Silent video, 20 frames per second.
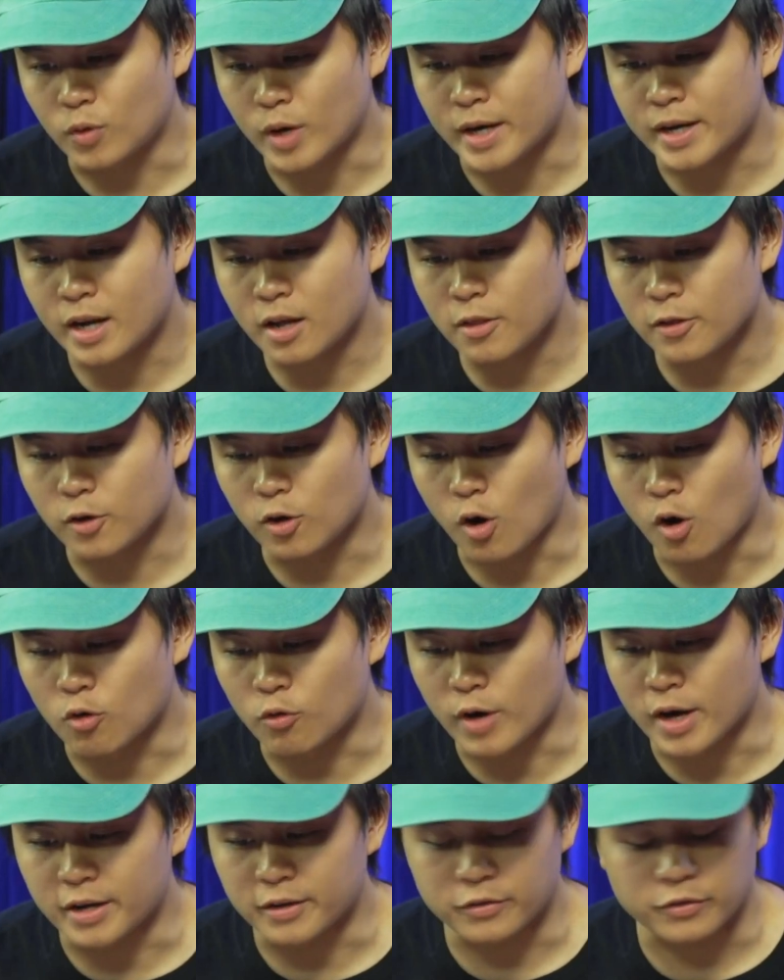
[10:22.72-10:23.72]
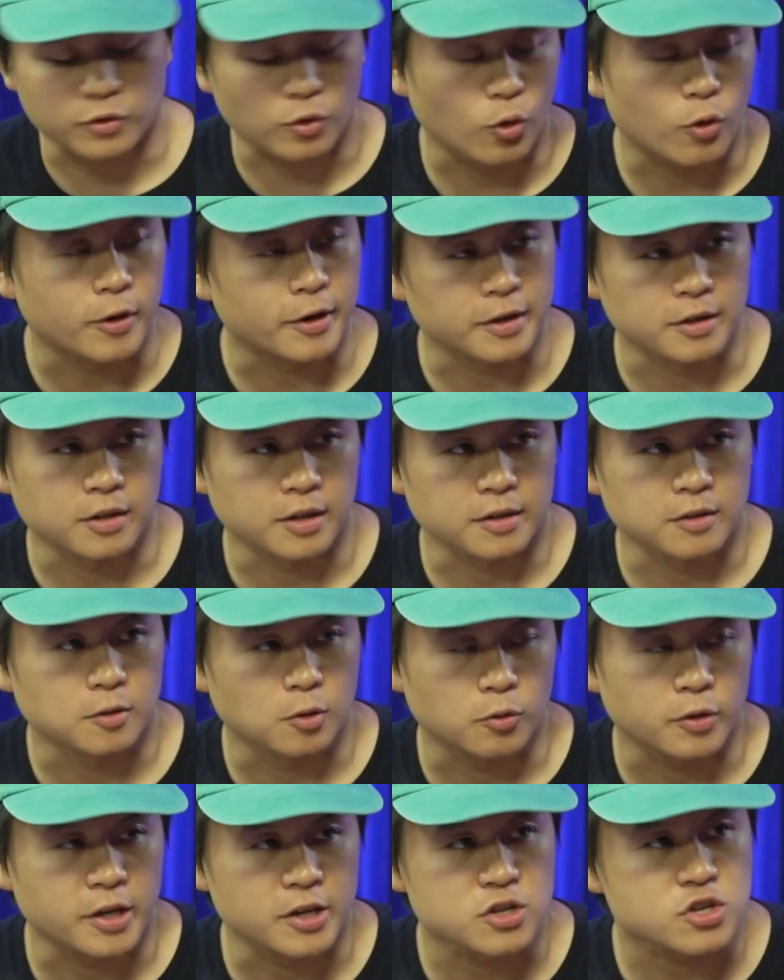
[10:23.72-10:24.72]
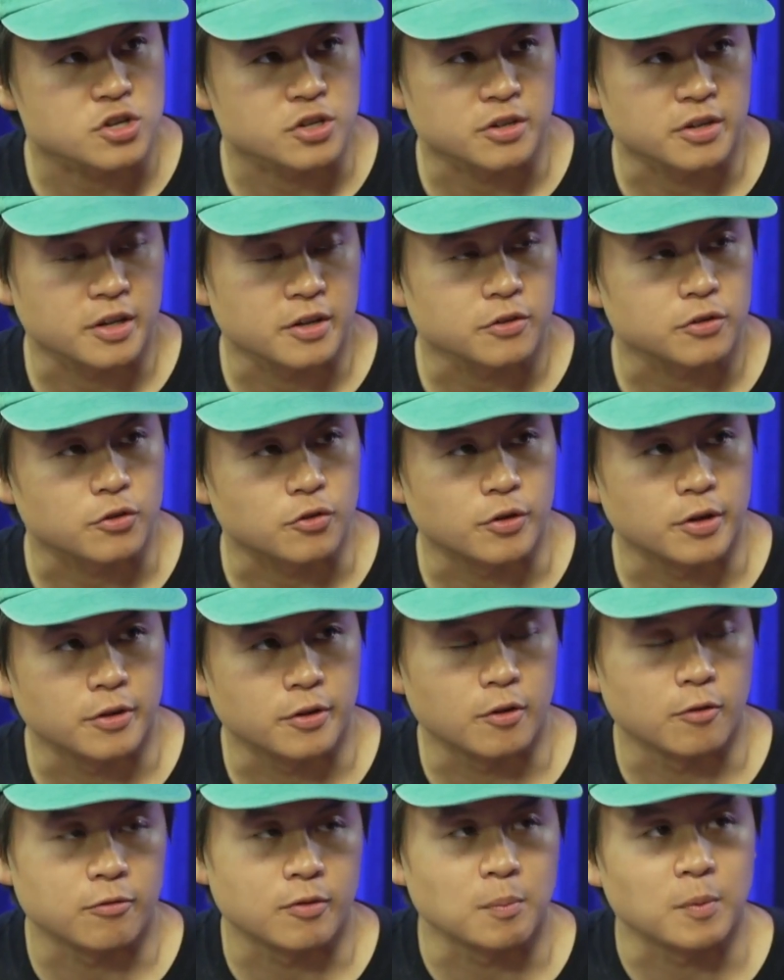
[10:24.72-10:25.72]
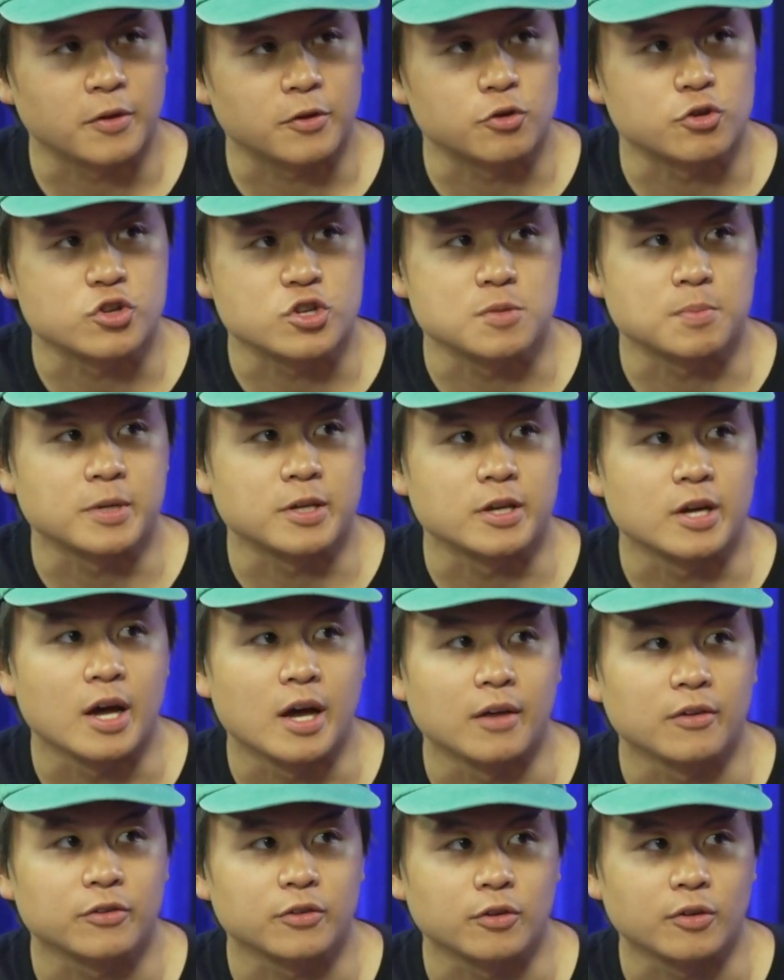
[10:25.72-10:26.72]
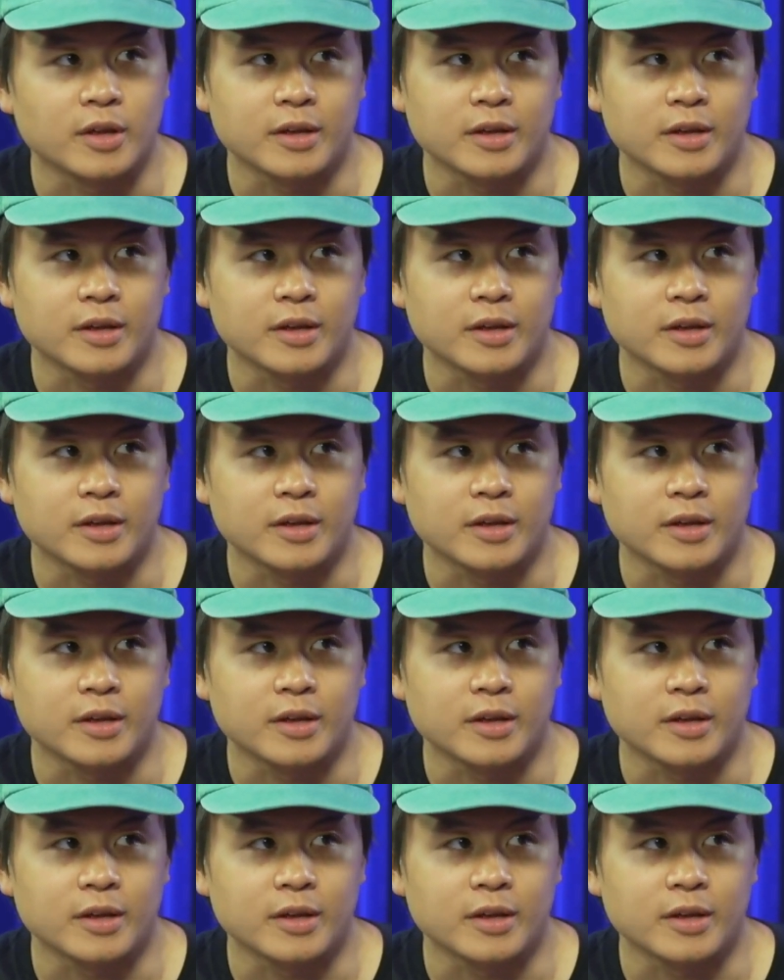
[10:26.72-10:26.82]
Right now, they're already storing like location history though from like your GPS. So